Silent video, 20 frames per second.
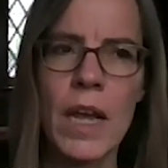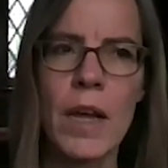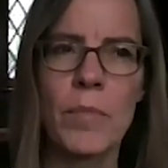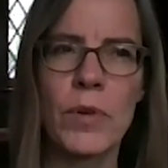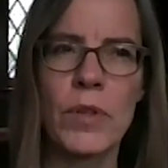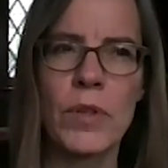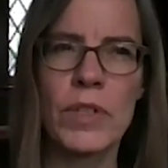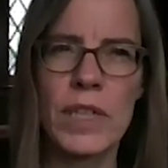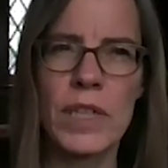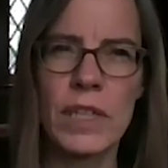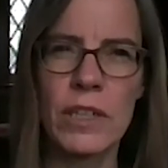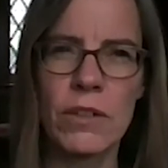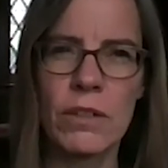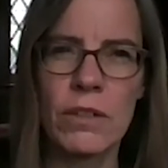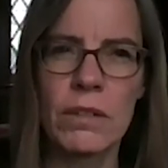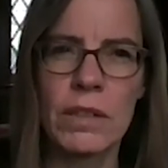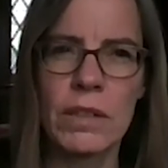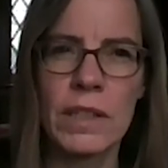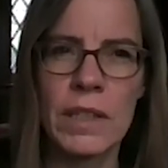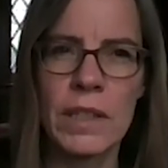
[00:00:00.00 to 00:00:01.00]

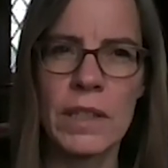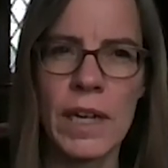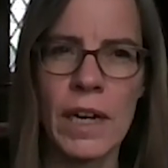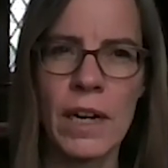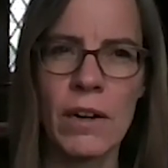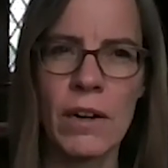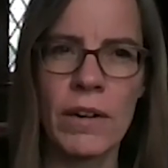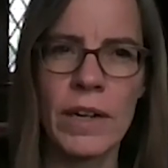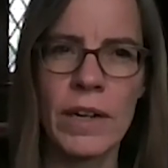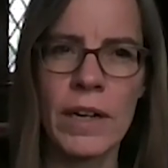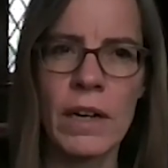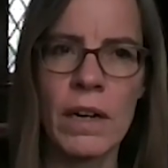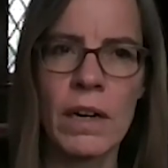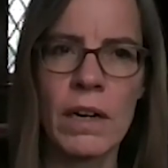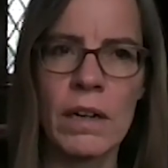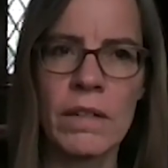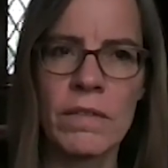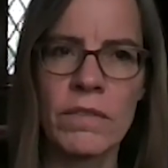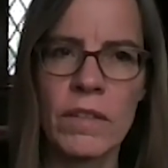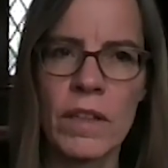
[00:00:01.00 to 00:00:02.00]
particularly in the area
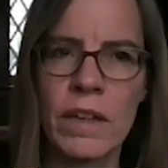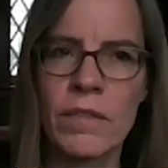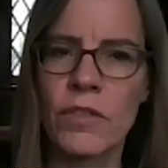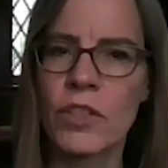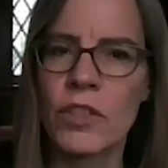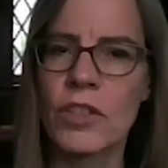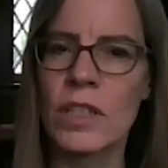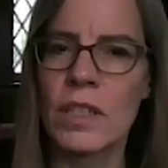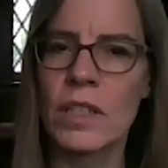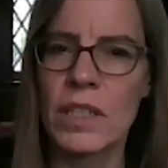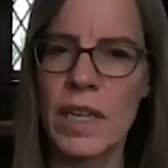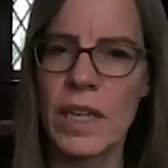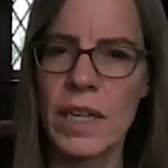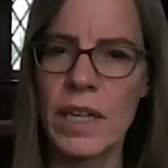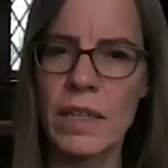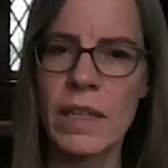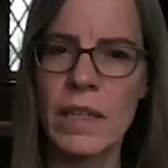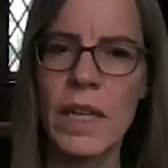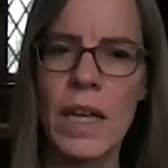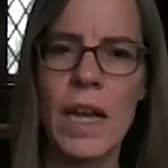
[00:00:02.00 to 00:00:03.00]
of leveraging,
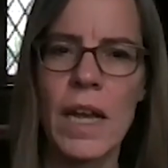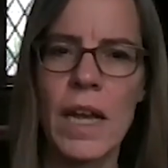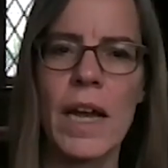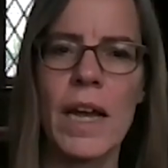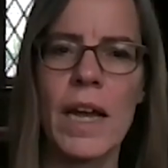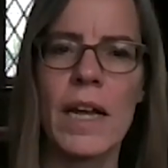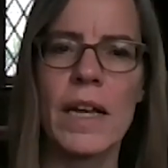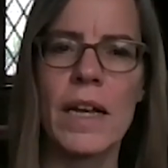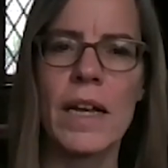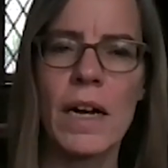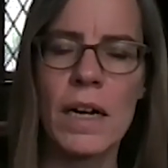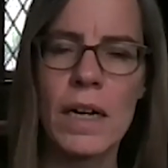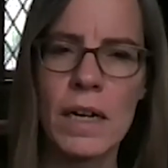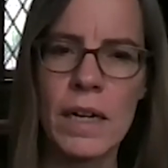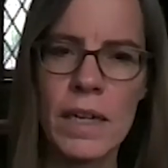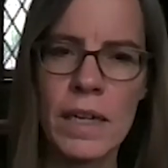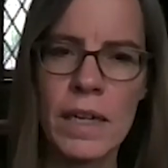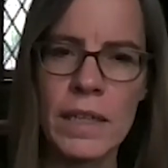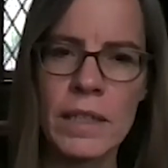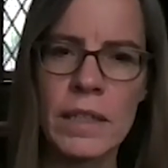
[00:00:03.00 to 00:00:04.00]
say,
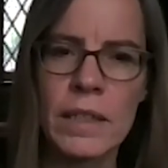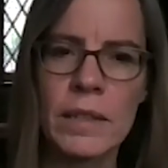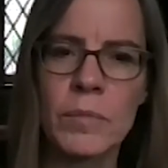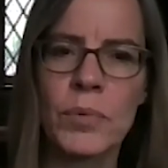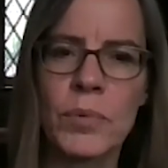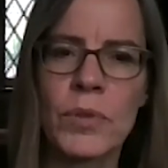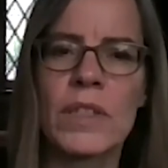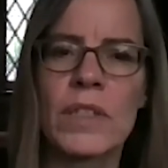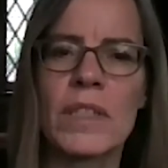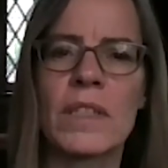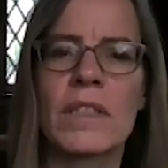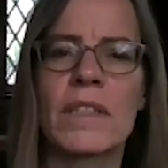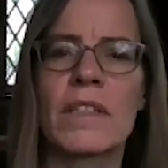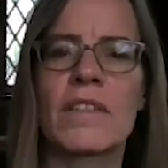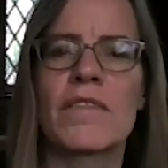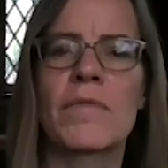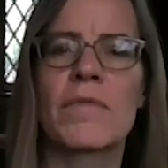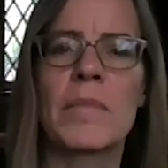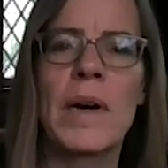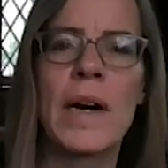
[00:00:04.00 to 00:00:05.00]
AI and
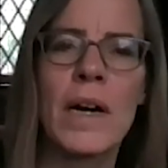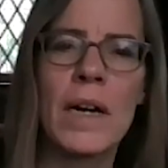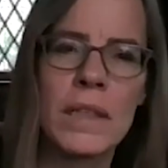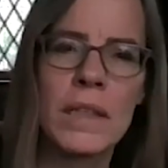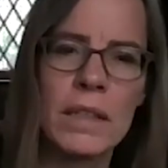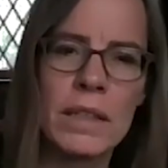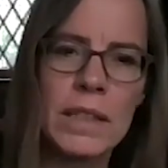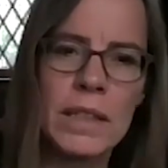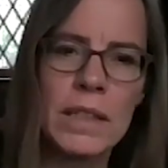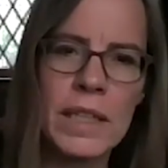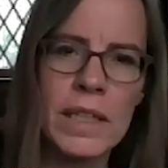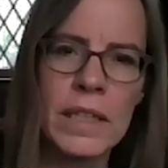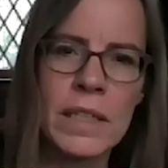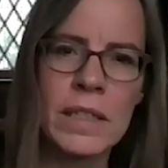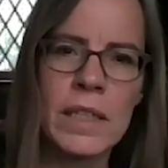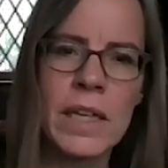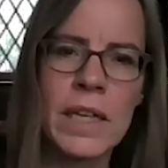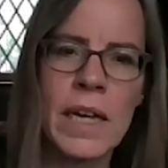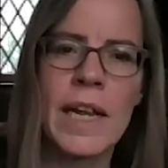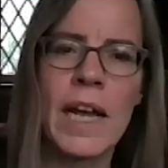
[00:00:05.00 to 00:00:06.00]
predictive
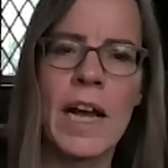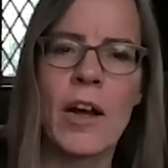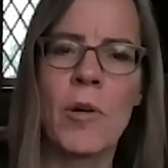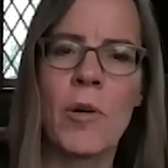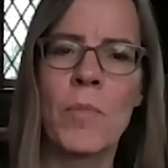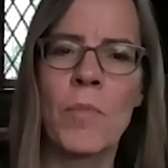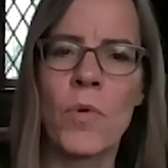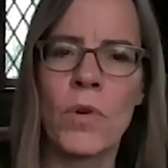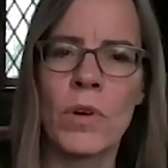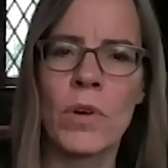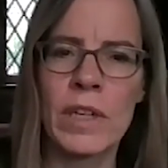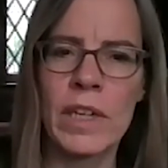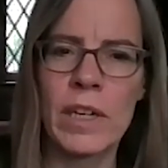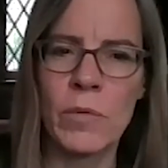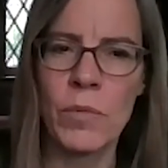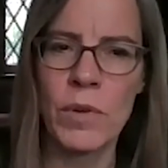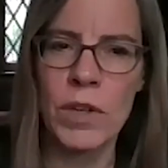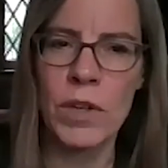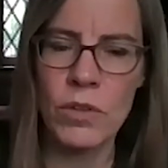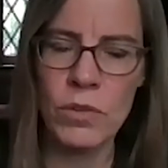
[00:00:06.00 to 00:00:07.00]
modeling, and how more can
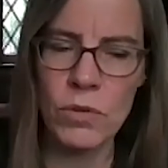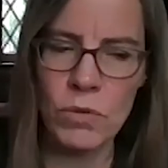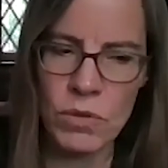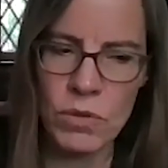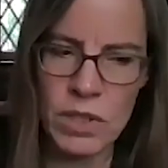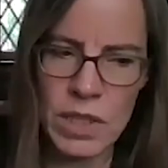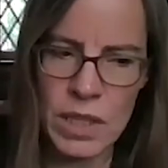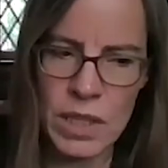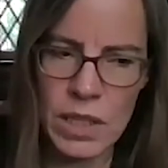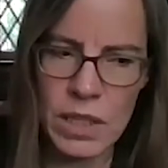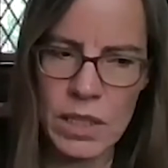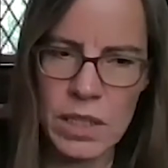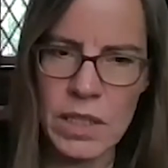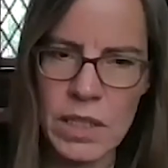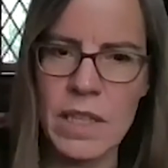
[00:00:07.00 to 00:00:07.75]
we use this.